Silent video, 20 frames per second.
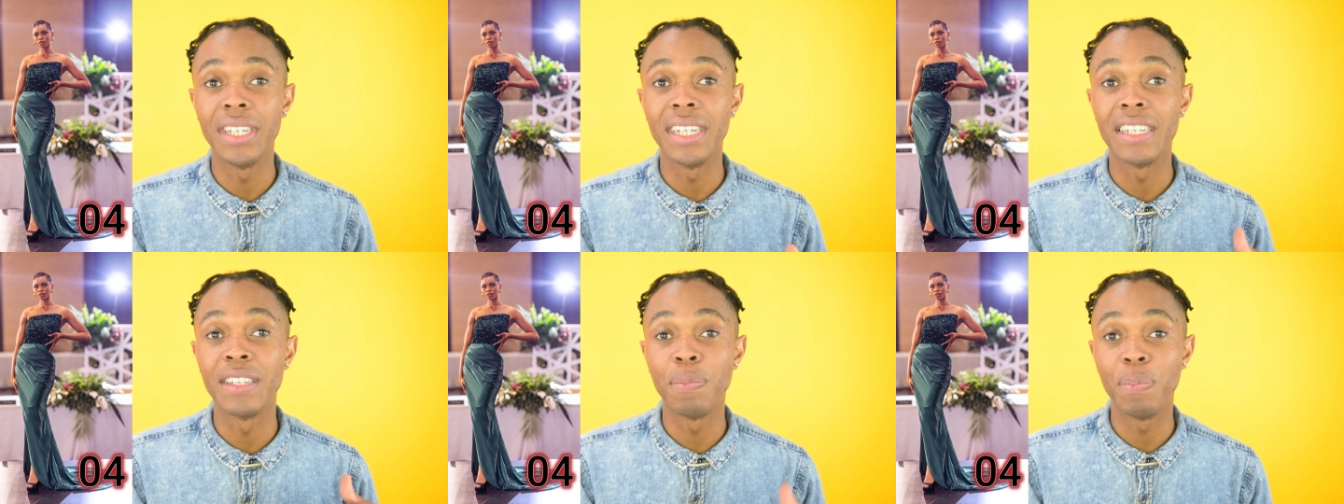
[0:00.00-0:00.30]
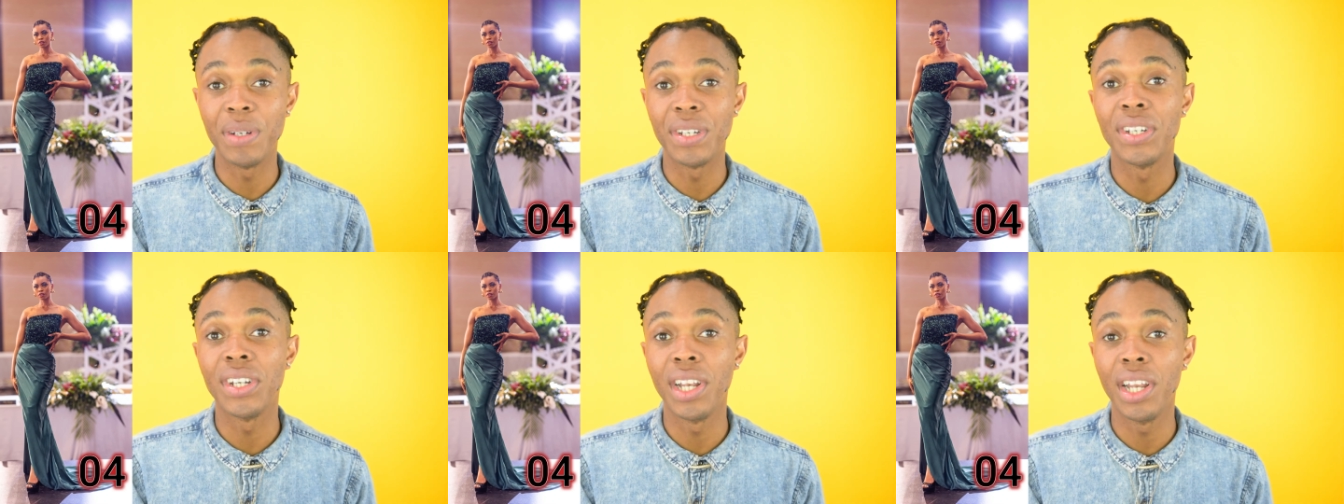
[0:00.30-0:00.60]

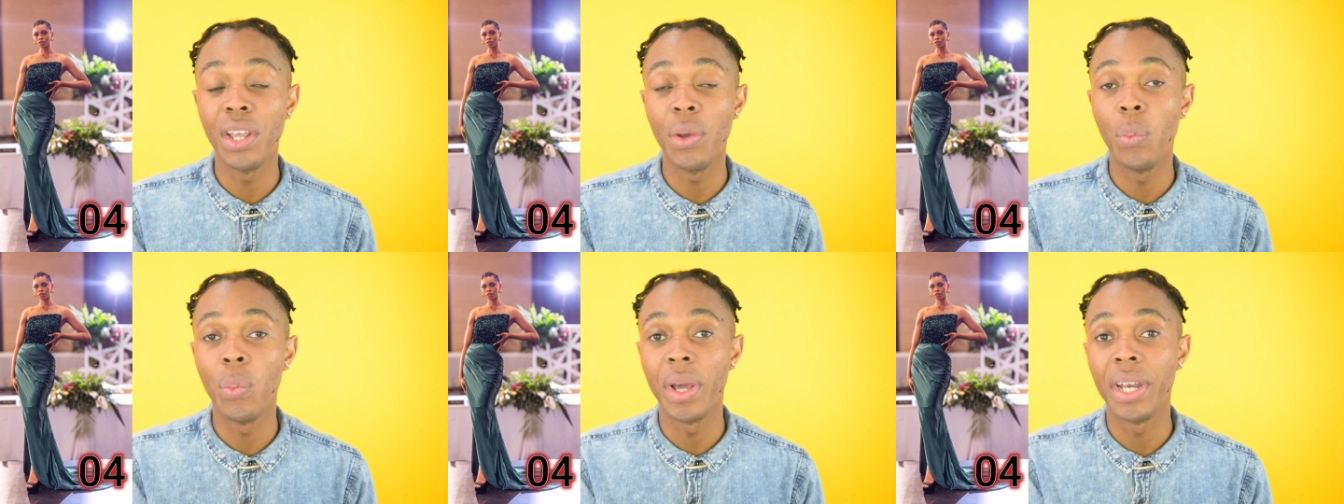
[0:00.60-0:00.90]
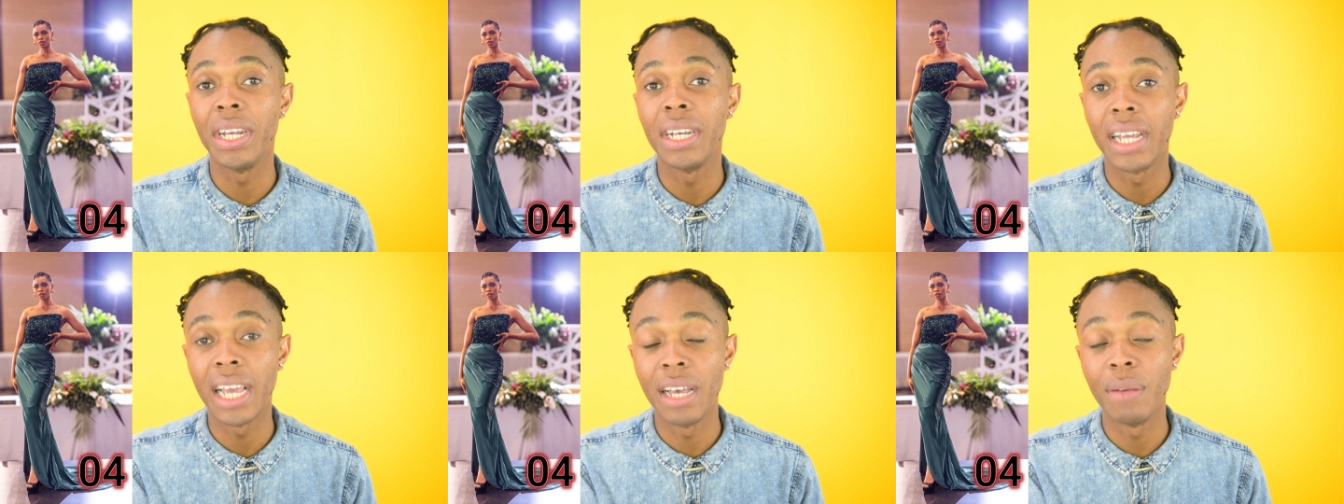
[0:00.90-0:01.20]
especially when
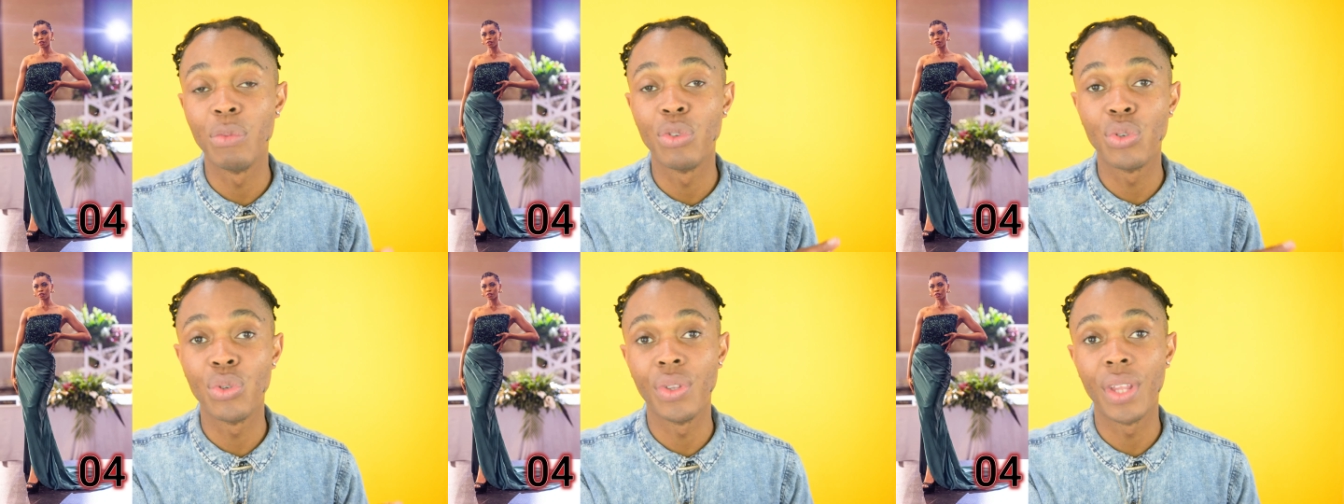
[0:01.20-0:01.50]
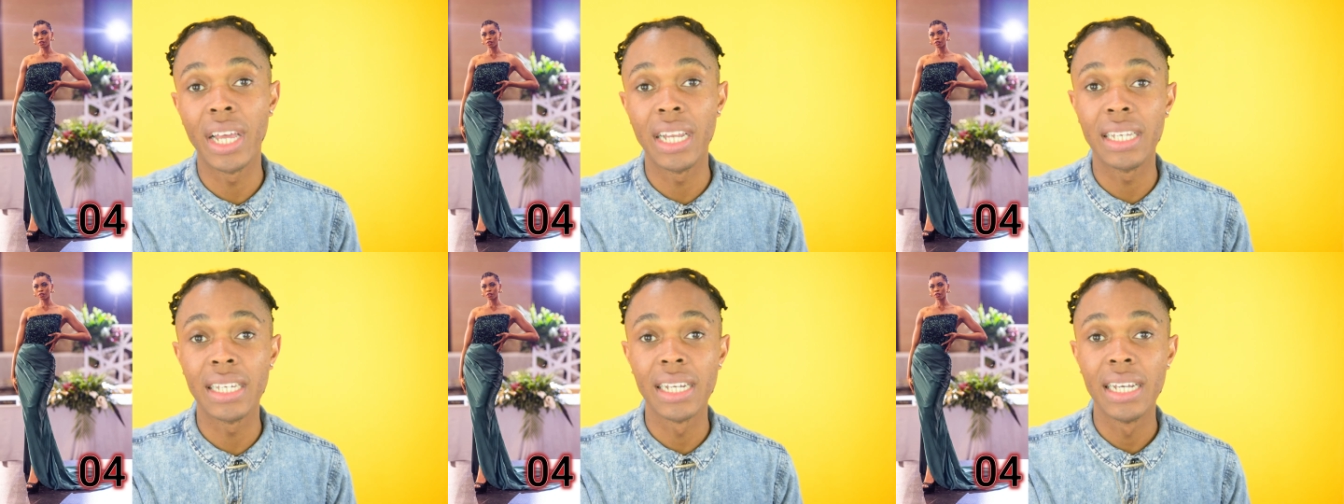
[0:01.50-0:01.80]
it comes to
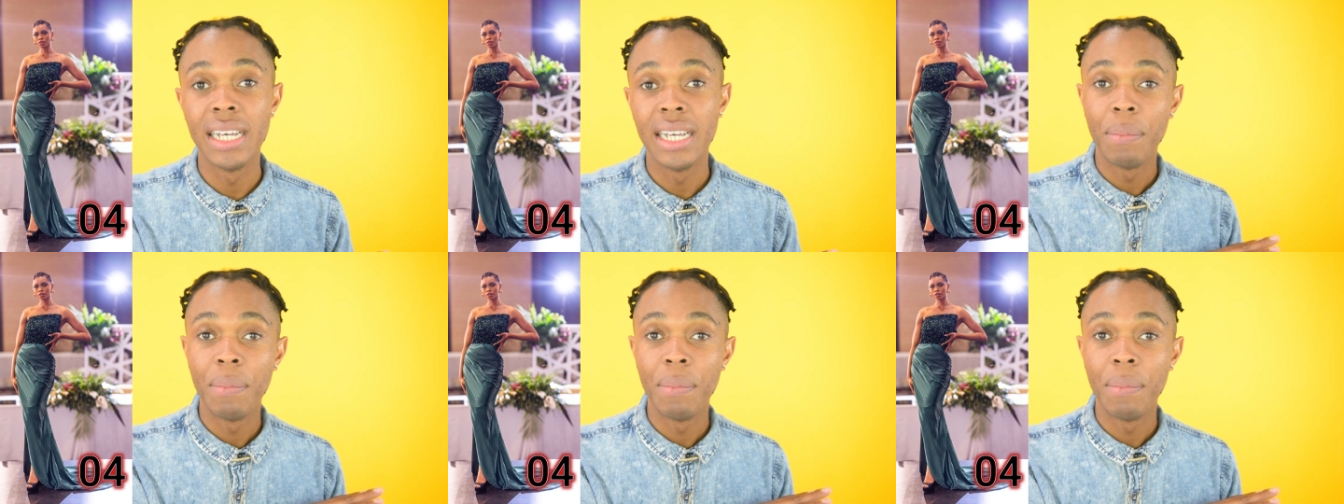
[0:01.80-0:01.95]
that